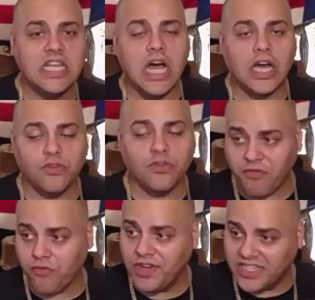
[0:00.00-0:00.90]
uh, the
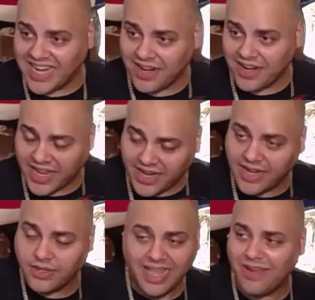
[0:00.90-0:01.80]
referee to kind of like, kind
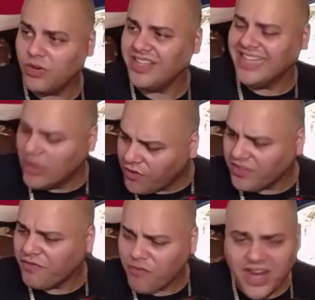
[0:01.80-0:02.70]
of, hey, what do you, get off
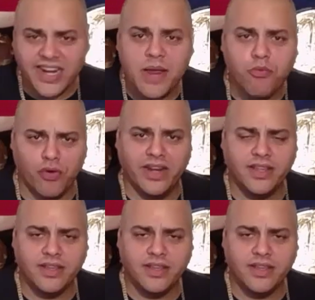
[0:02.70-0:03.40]
the freaking apron.